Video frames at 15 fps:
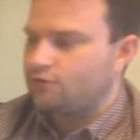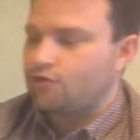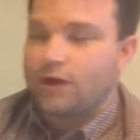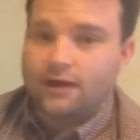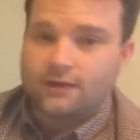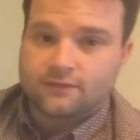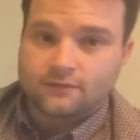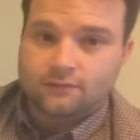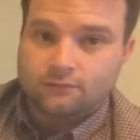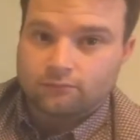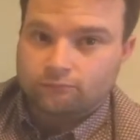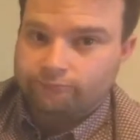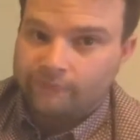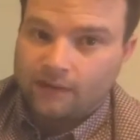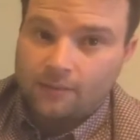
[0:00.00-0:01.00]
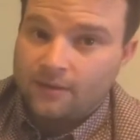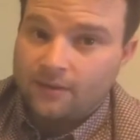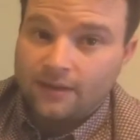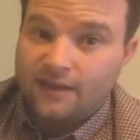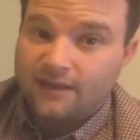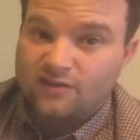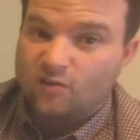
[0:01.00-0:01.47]
tracks. I
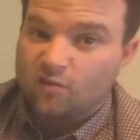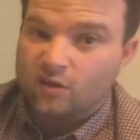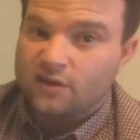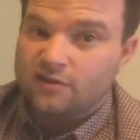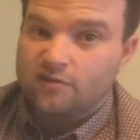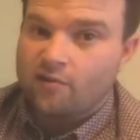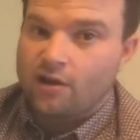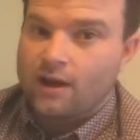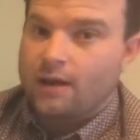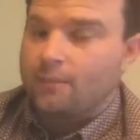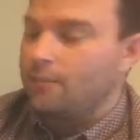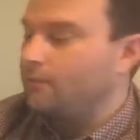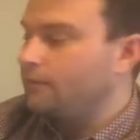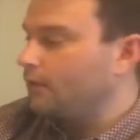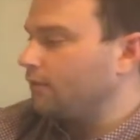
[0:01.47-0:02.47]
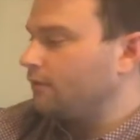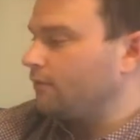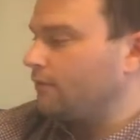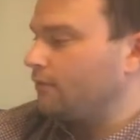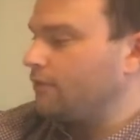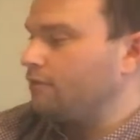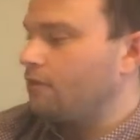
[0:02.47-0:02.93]
mean, it's a great album. I
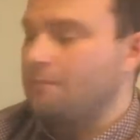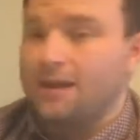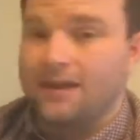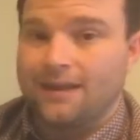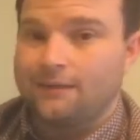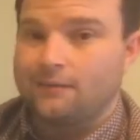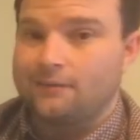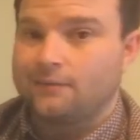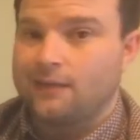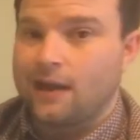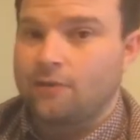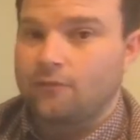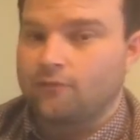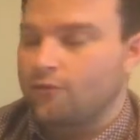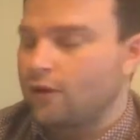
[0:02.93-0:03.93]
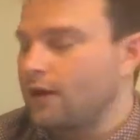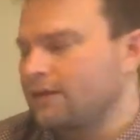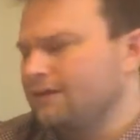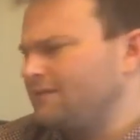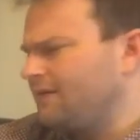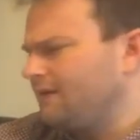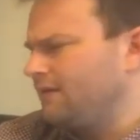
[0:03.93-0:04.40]
don't think there are many down
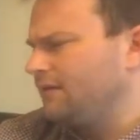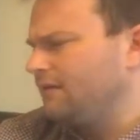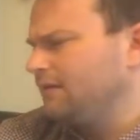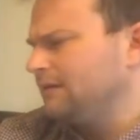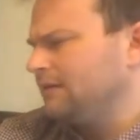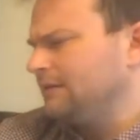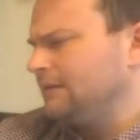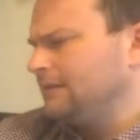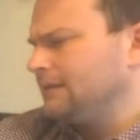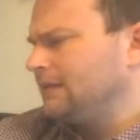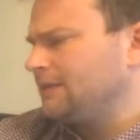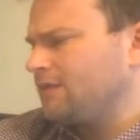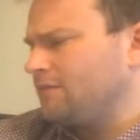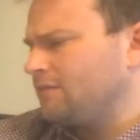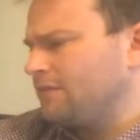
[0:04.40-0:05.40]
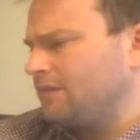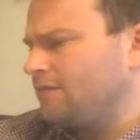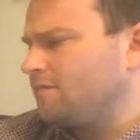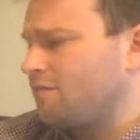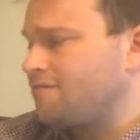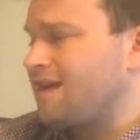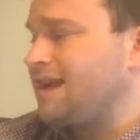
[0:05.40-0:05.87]
tracks. In fact, I don't think
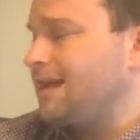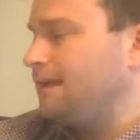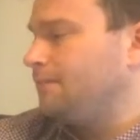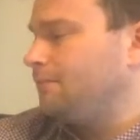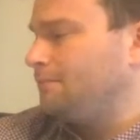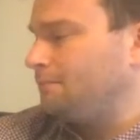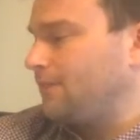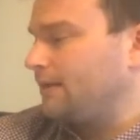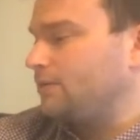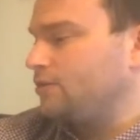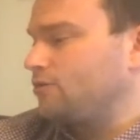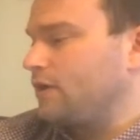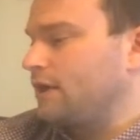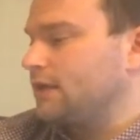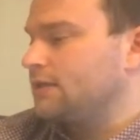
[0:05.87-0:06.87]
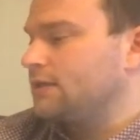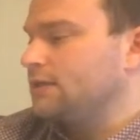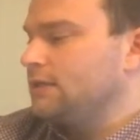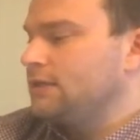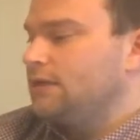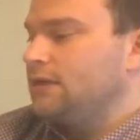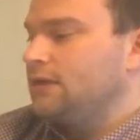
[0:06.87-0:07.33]
there are any bad tracks.
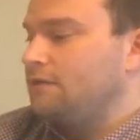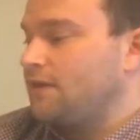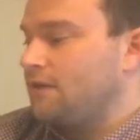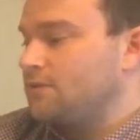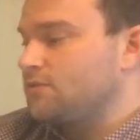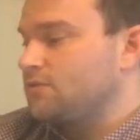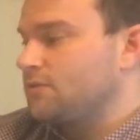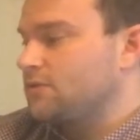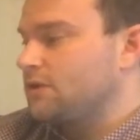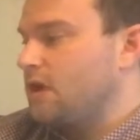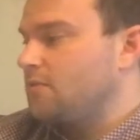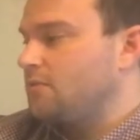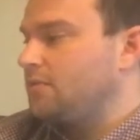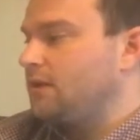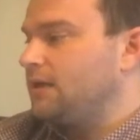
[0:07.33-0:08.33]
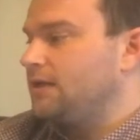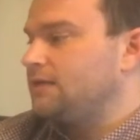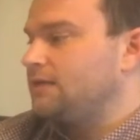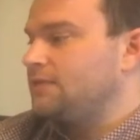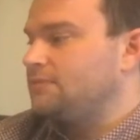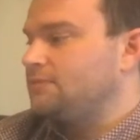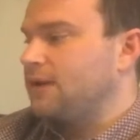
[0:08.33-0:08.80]
The famous ones: Karma
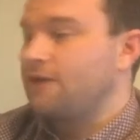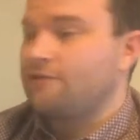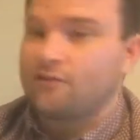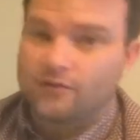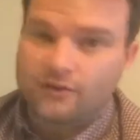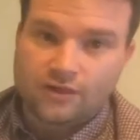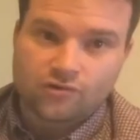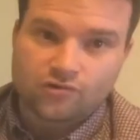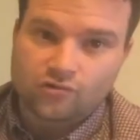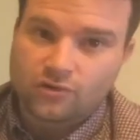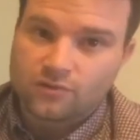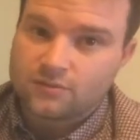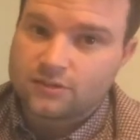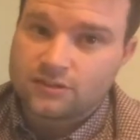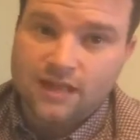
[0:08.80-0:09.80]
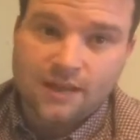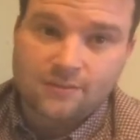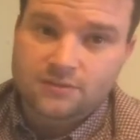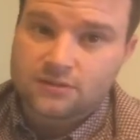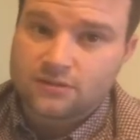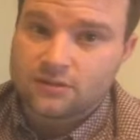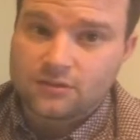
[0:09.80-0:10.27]
Police, Paranoid Android, which is an
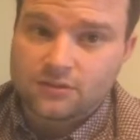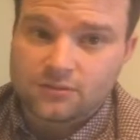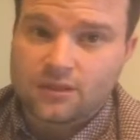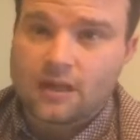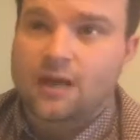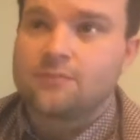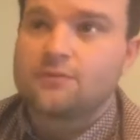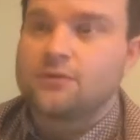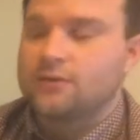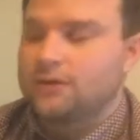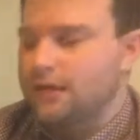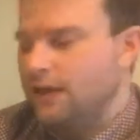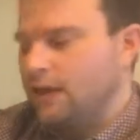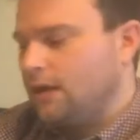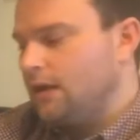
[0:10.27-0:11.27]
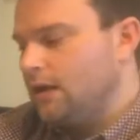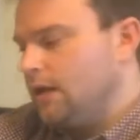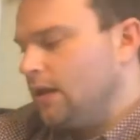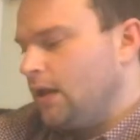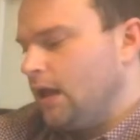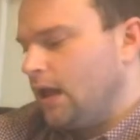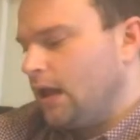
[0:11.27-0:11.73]
absolute killer.
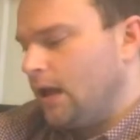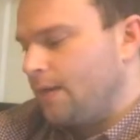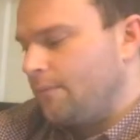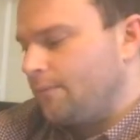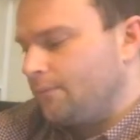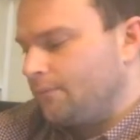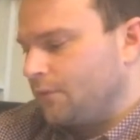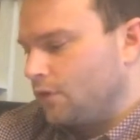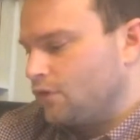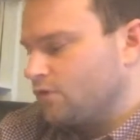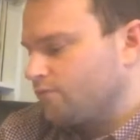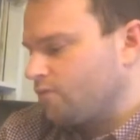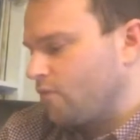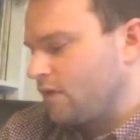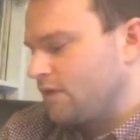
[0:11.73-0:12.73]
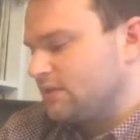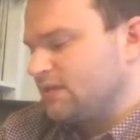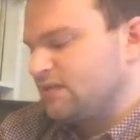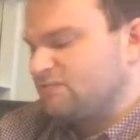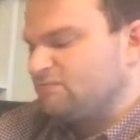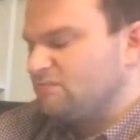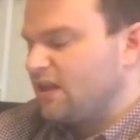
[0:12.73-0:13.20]
No
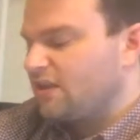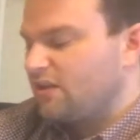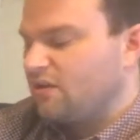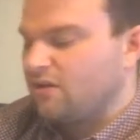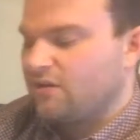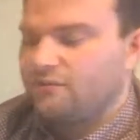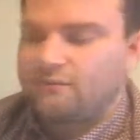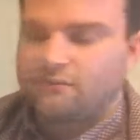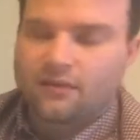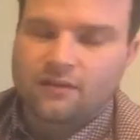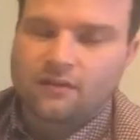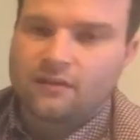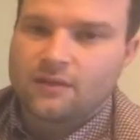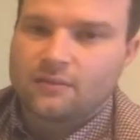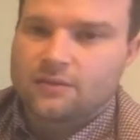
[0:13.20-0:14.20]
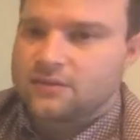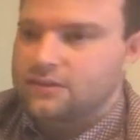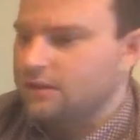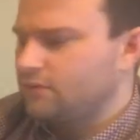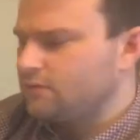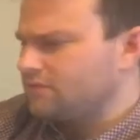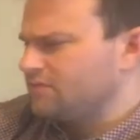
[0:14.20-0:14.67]
Surprises. They're the kind of, I think they were the
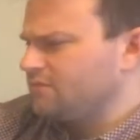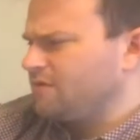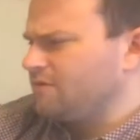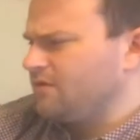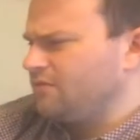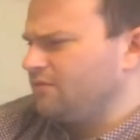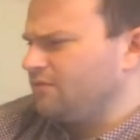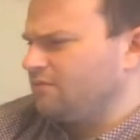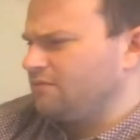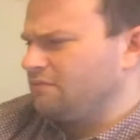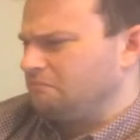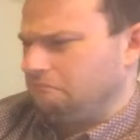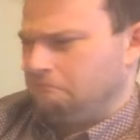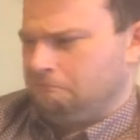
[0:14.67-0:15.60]
singles. There might have been another one.